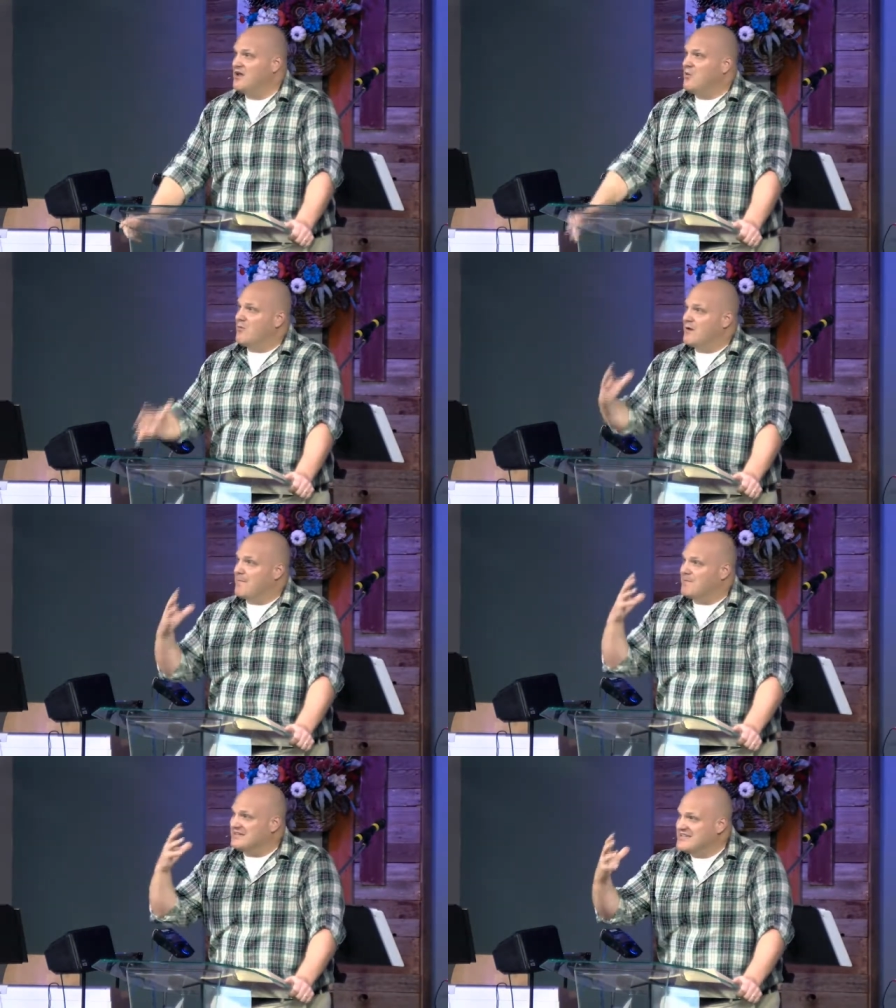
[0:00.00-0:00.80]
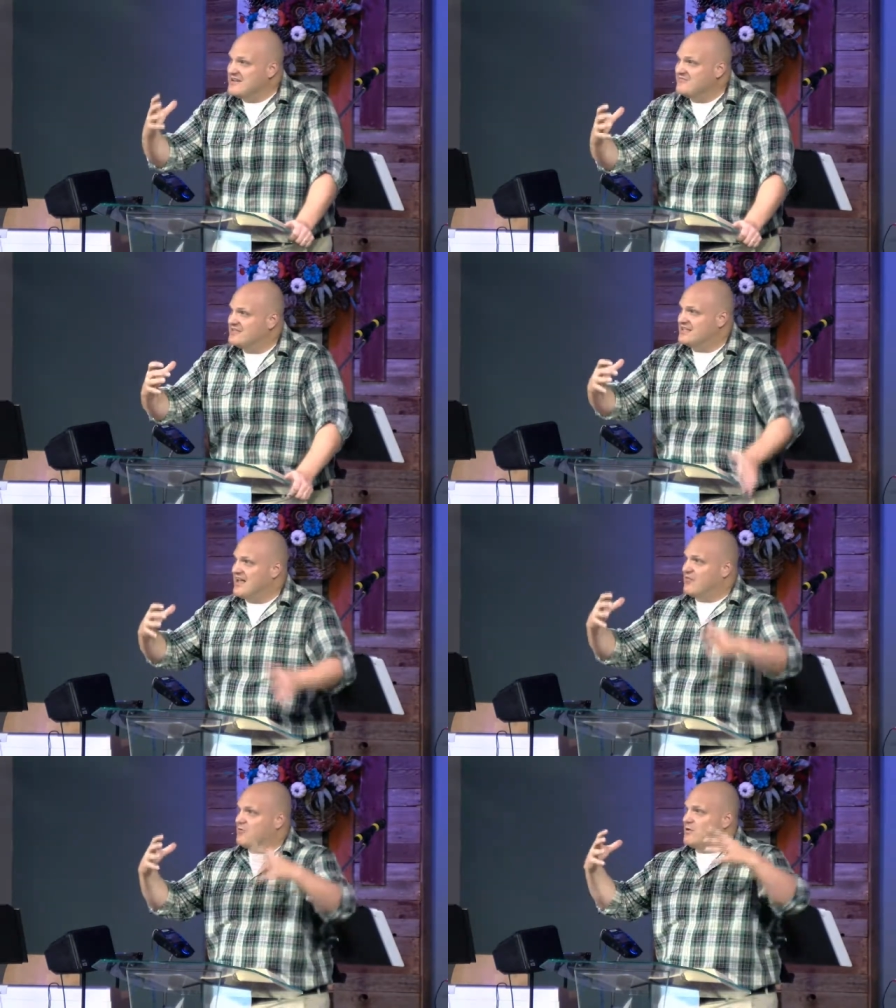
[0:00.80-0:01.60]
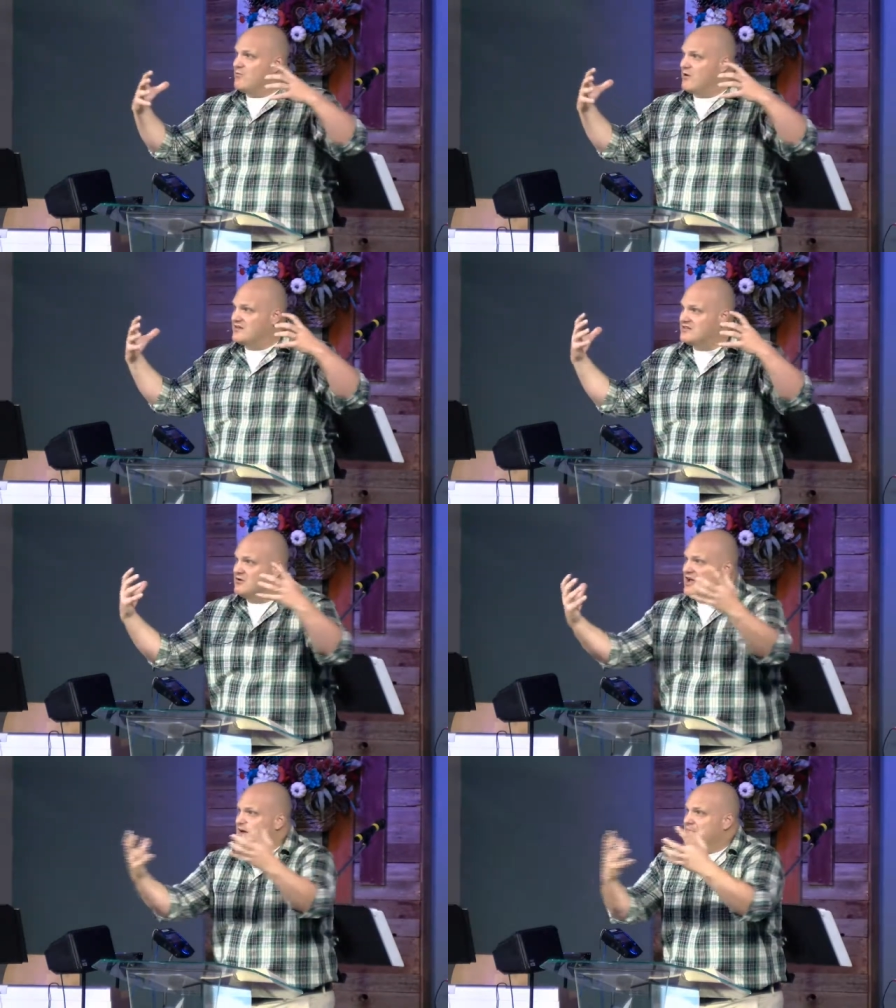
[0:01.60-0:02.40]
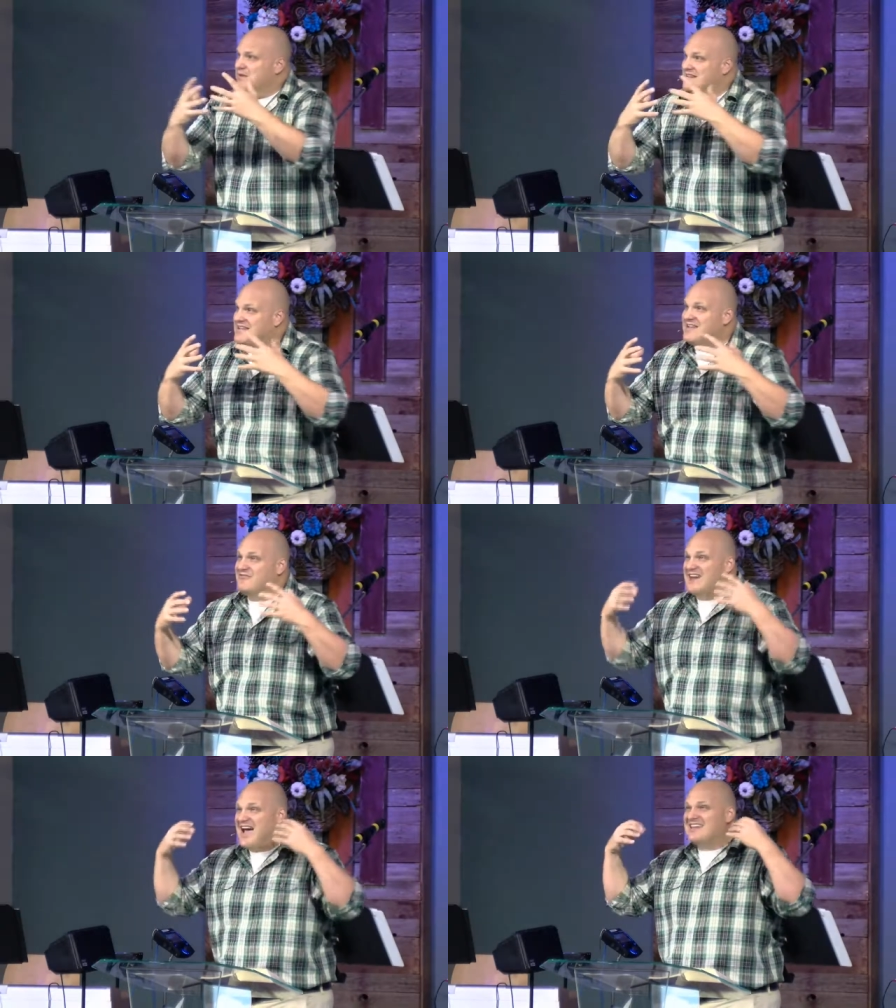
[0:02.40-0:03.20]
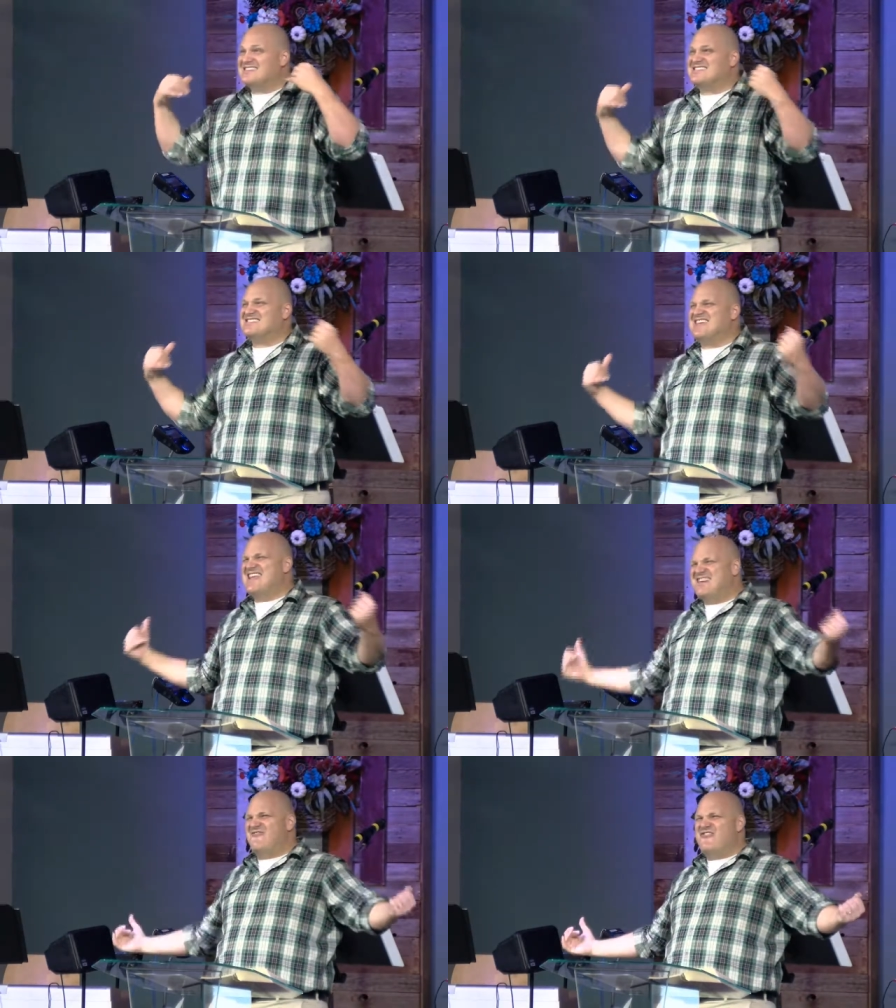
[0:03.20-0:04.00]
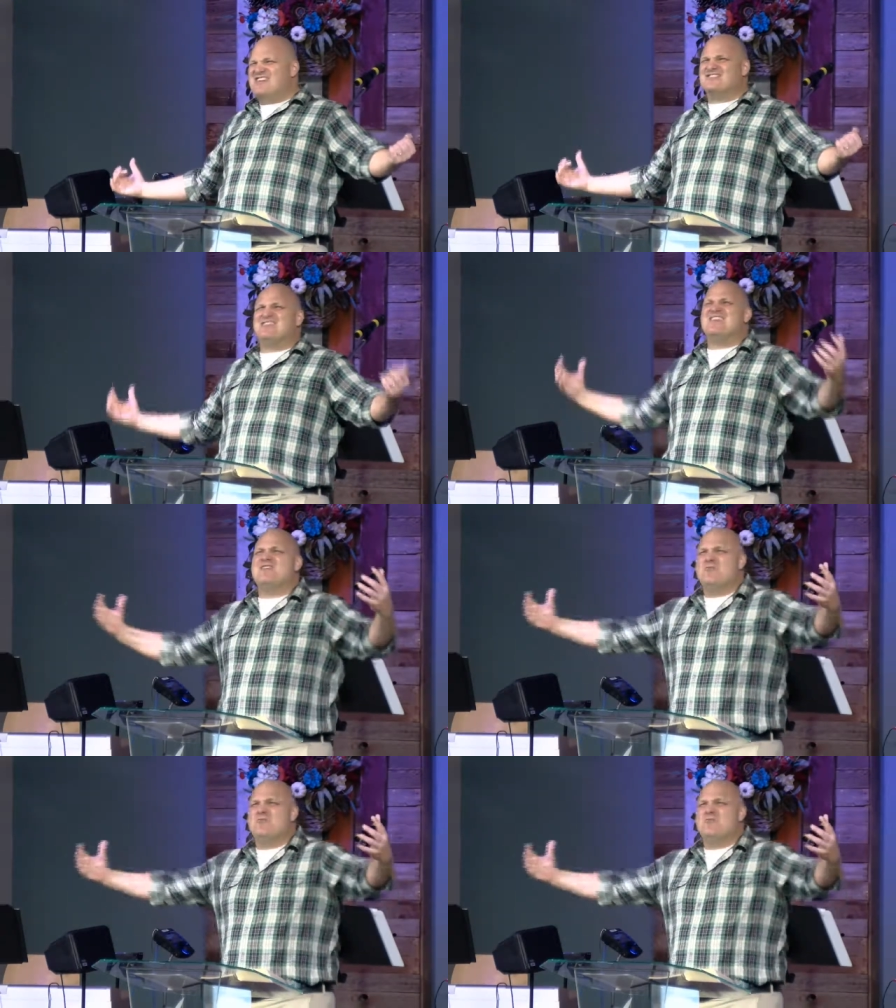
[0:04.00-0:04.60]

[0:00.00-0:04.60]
We want to believe together. We want to believe not individually,